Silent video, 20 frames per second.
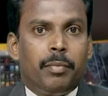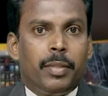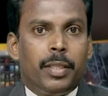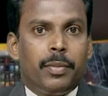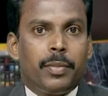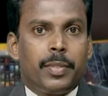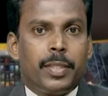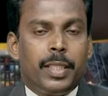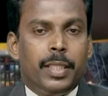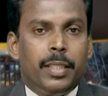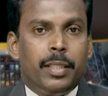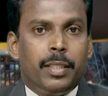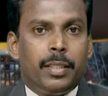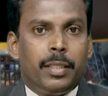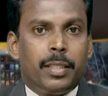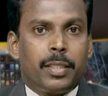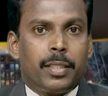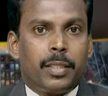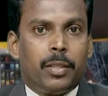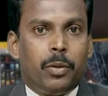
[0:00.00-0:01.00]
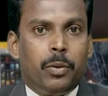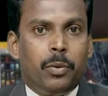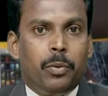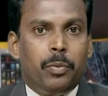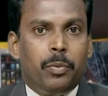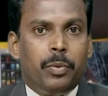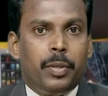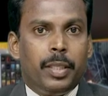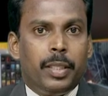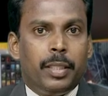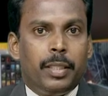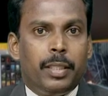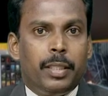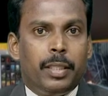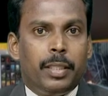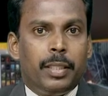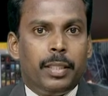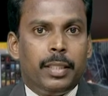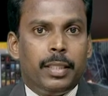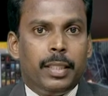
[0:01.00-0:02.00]
We have seen that is how
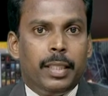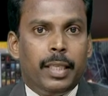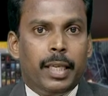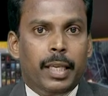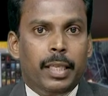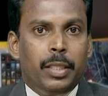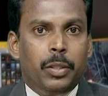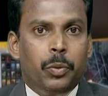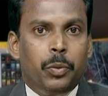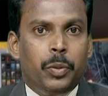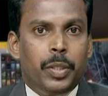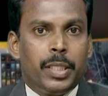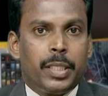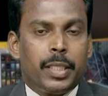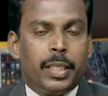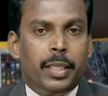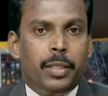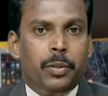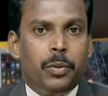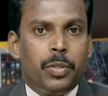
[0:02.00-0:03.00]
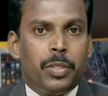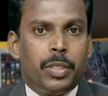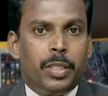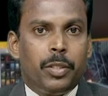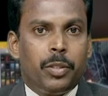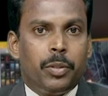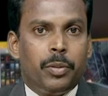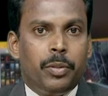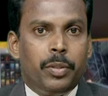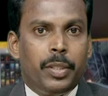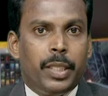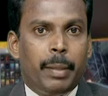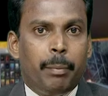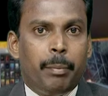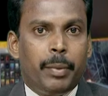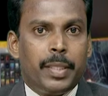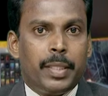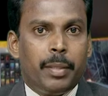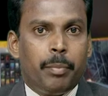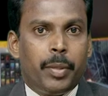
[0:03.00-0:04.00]
LU is reduced into
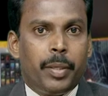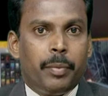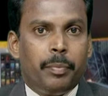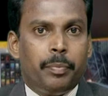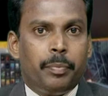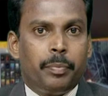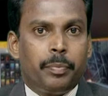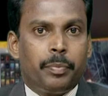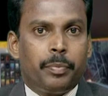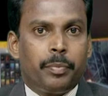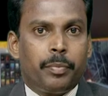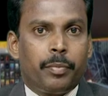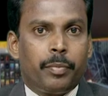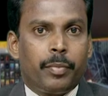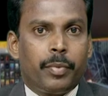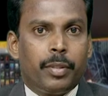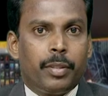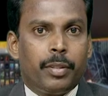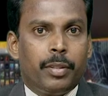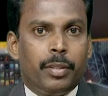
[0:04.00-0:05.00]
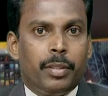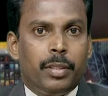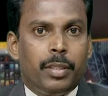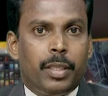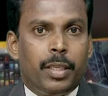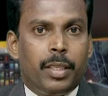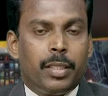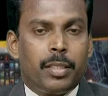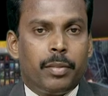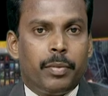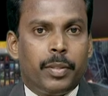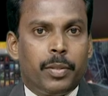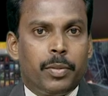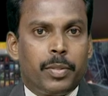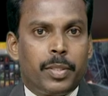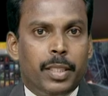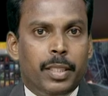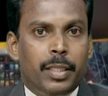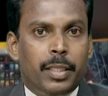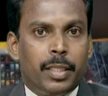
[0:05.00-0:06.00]
MPCP. Also we
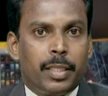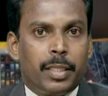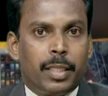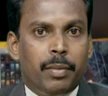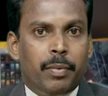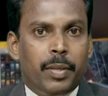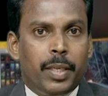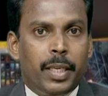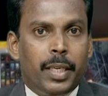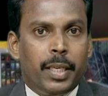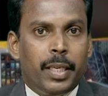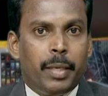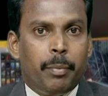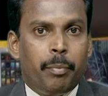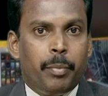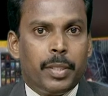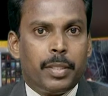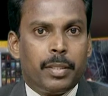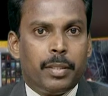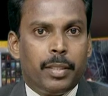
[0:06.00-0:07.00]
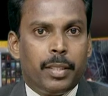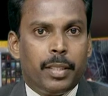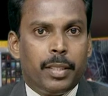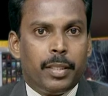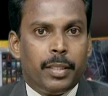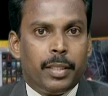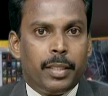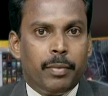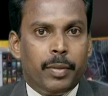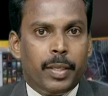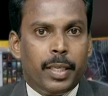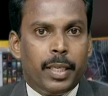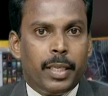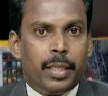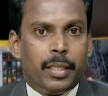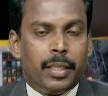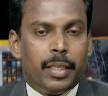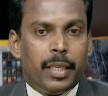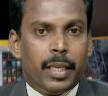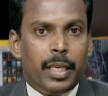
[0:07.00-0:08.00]
have seen there is given an MPC, given
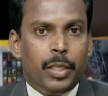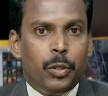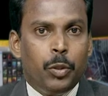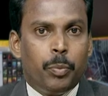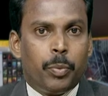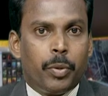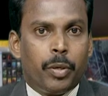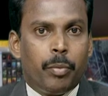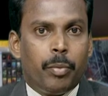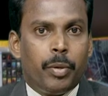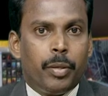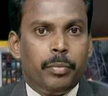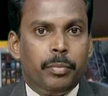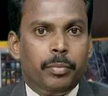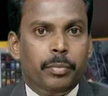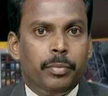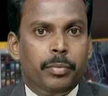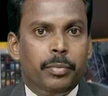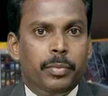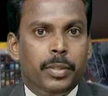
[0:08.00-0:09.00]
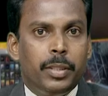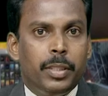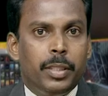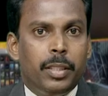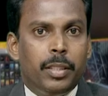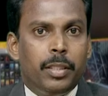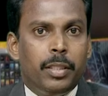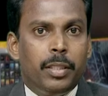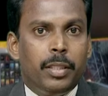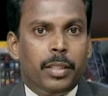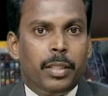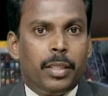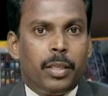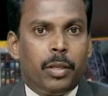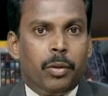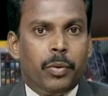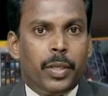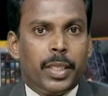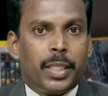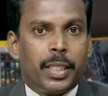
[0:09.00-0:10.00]
a LU problem,
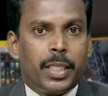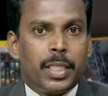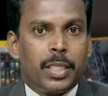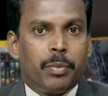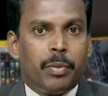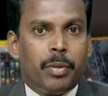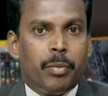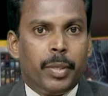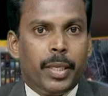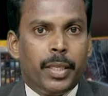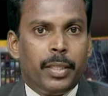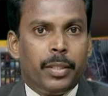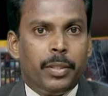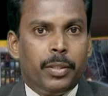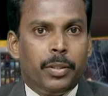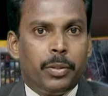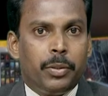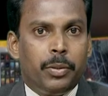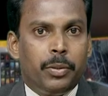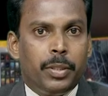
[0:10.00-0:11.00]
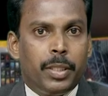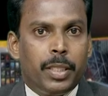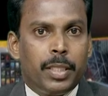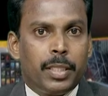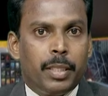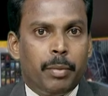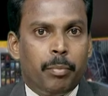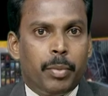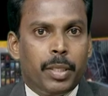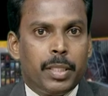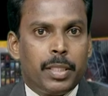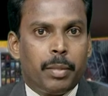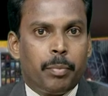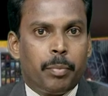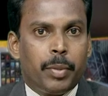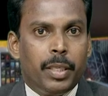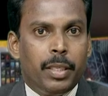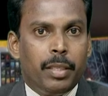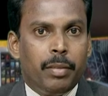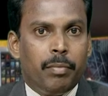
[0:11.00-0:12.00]
how we are transforming it into that is
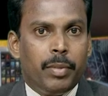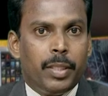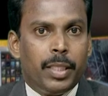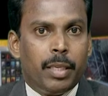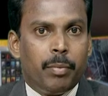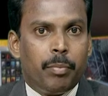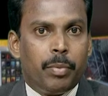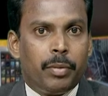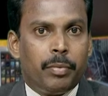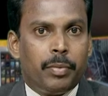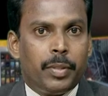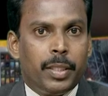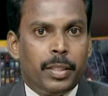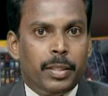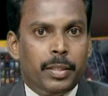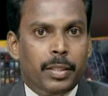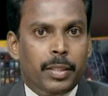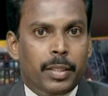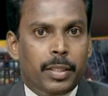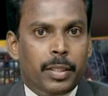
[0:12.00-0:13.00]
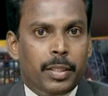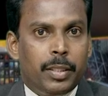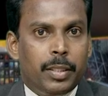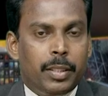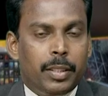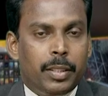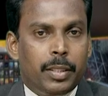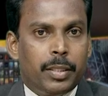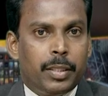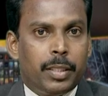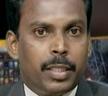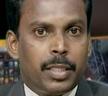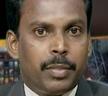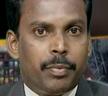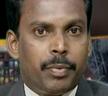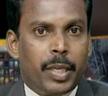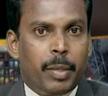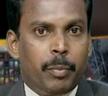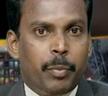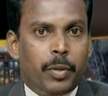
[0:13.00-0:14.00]
MPCP with the help of a uh, that
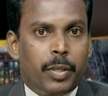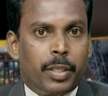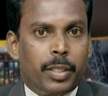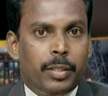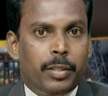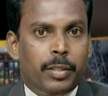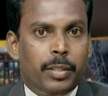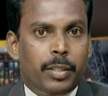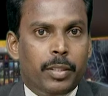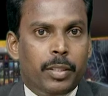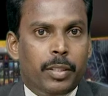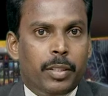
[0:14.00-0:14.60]
is framework